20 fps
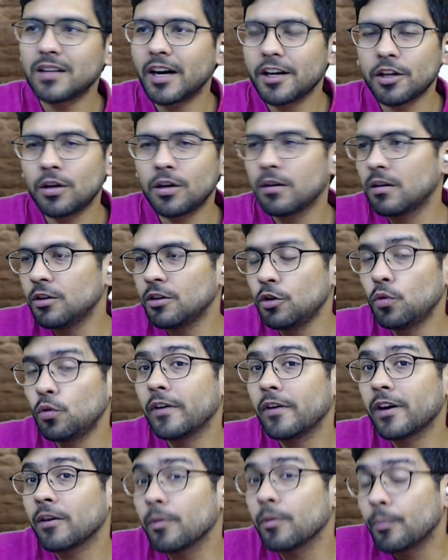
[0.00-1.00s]
you
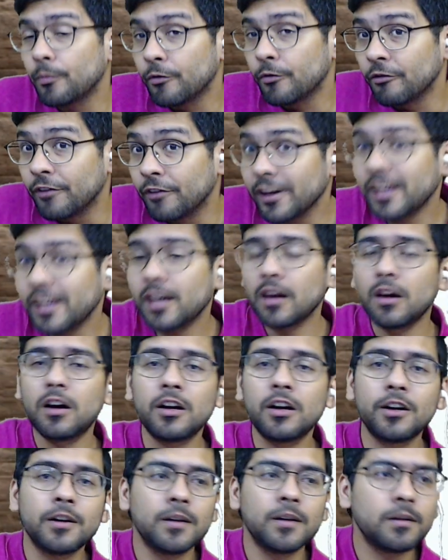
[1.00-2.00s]
were very
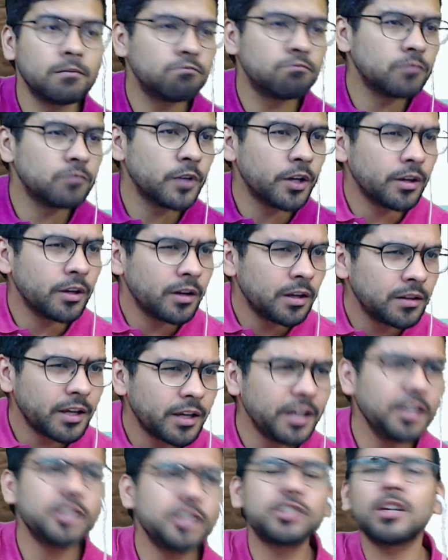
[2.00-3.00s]
alert in the
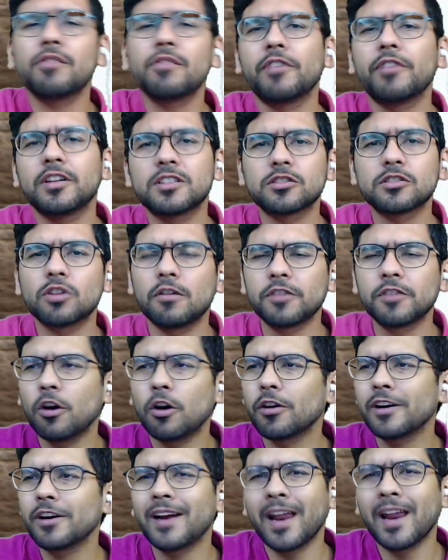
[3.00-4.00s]
initial phases of the
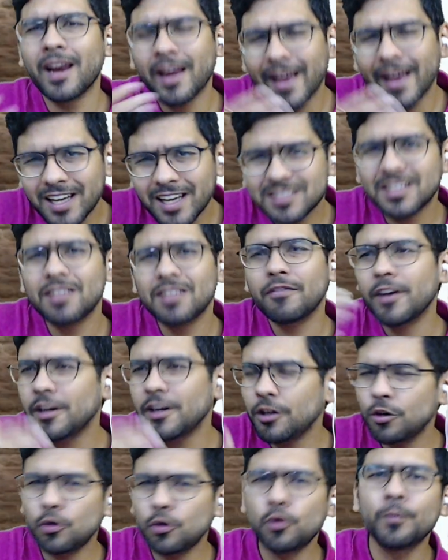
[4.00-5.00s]
audit, and as and when
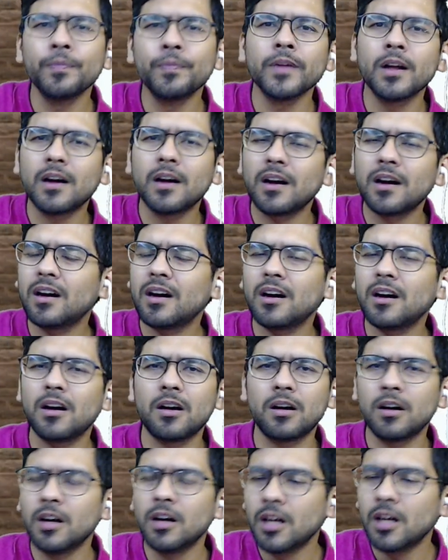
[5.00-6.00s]
you
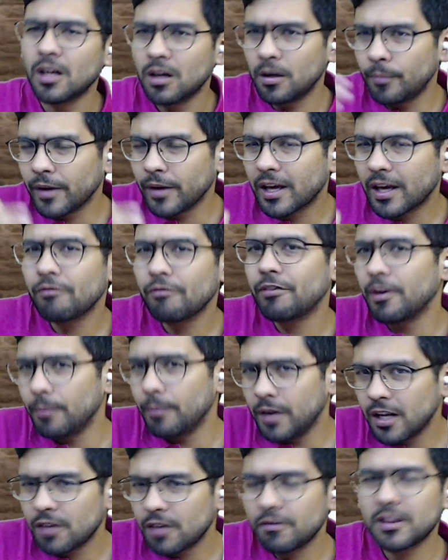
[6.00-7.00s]
became
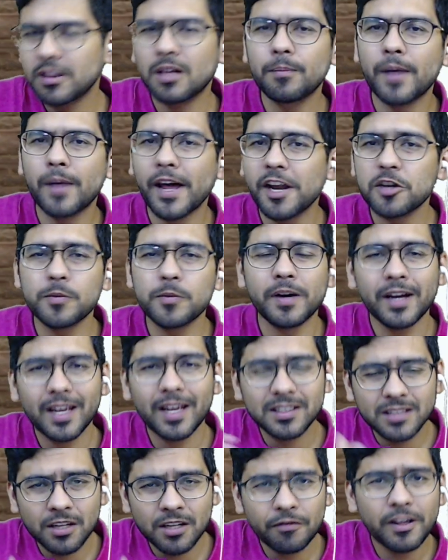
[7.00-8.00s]
familiar with the management, as
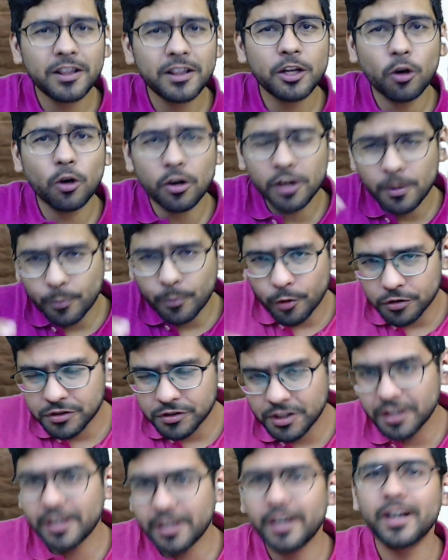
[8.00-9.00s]
and when the audit
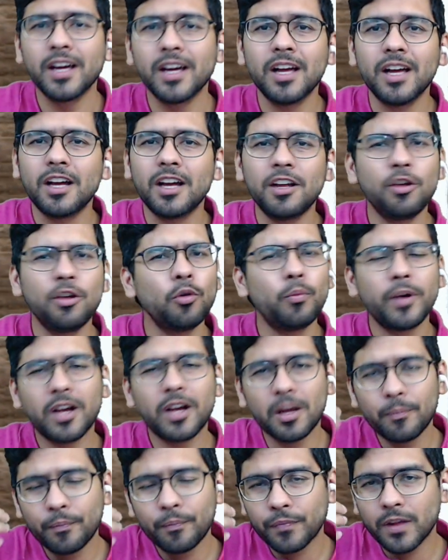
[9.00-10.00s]
proceeded, you
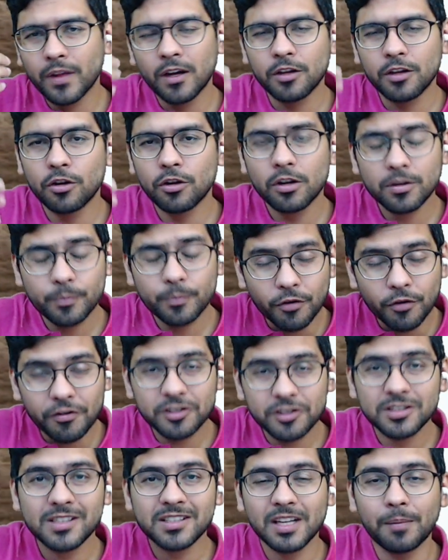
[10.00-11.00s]
become your
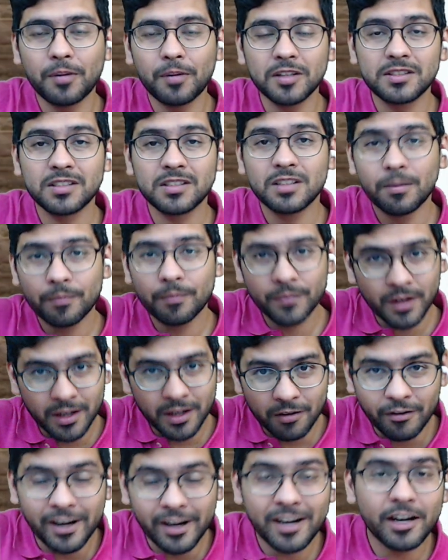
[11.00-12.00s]
professional skepticism, it
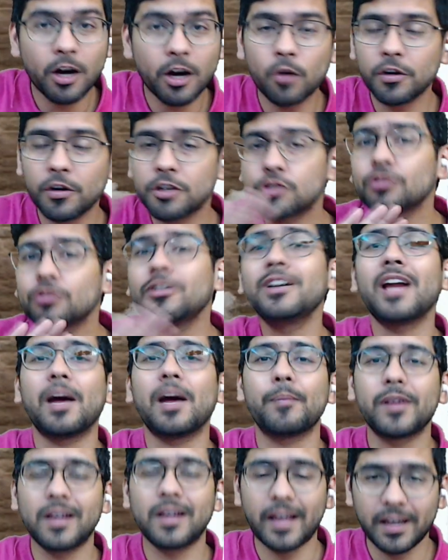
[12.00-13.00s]
went down. It shouldn't
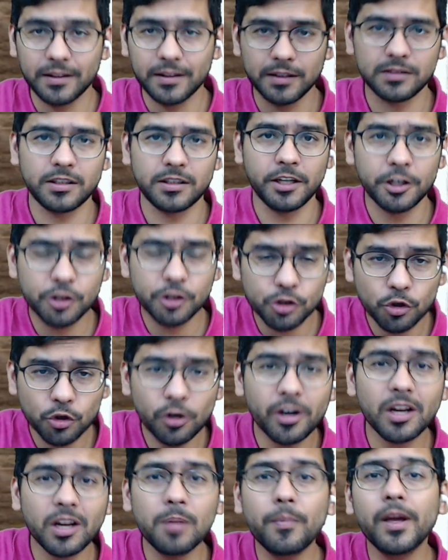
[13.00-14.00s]
happen like this. It should
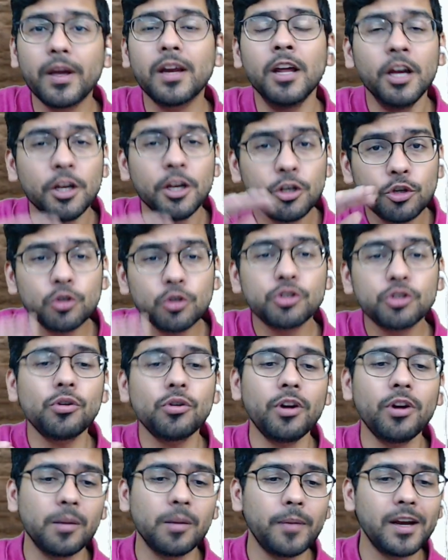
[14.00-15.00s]
remain, you should
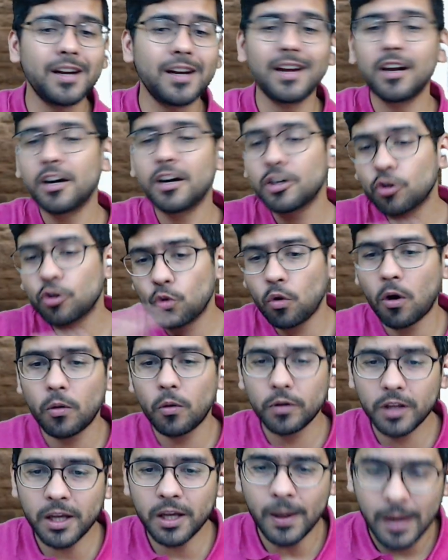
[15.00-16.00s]
remain alert throughout
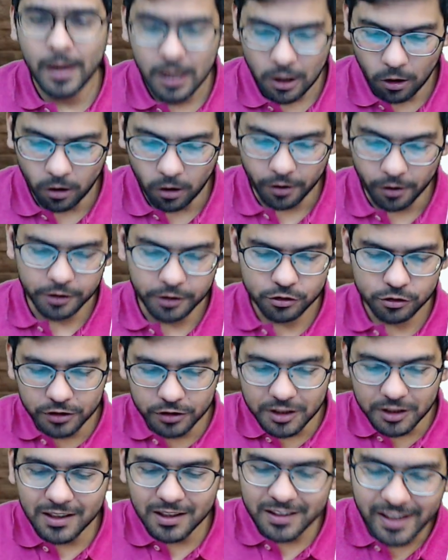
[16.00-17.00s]
the audit. So
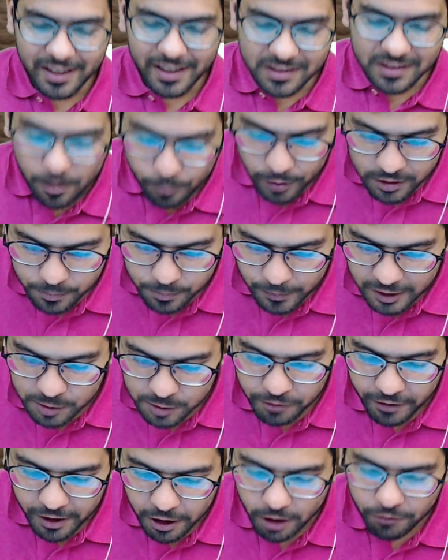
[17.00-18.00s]
these are the examples.
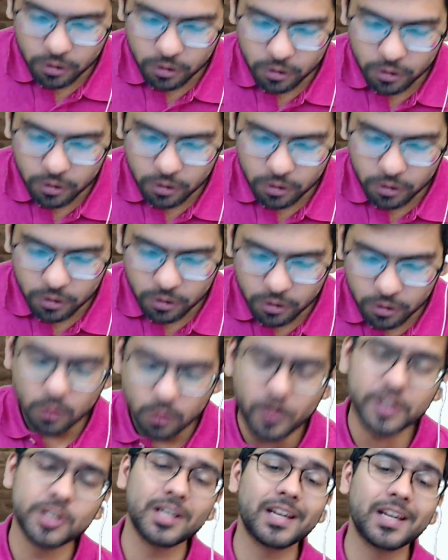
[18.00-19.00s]
Please be very careful.
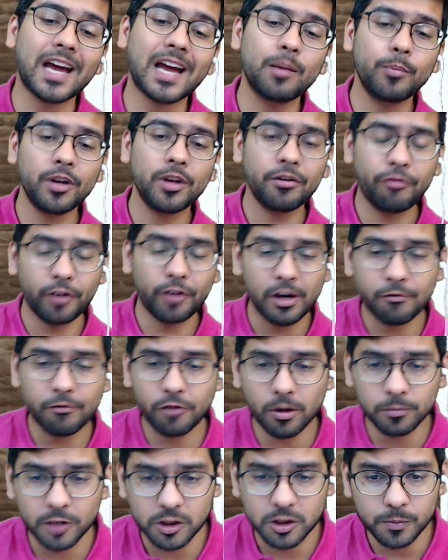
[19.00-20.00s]
Question can be framed
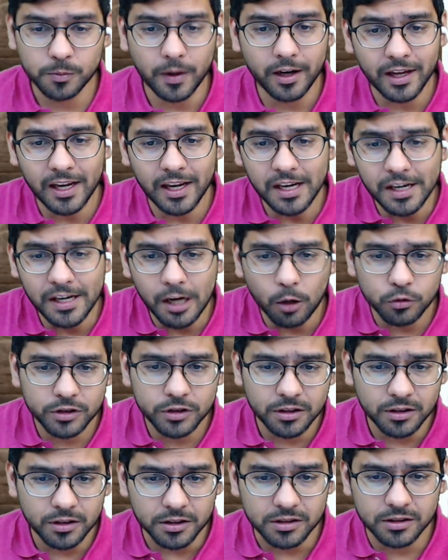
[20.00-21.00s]
from this part. Any doubts in
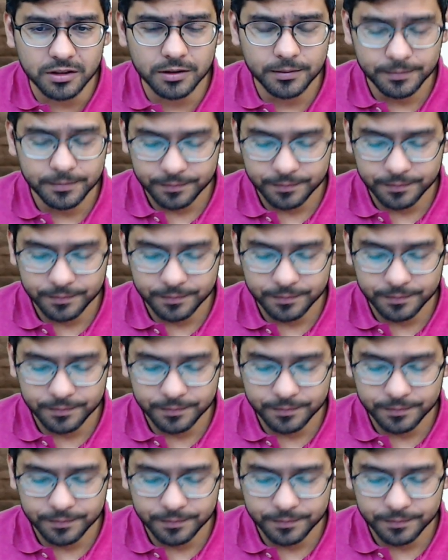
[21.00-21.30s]
this?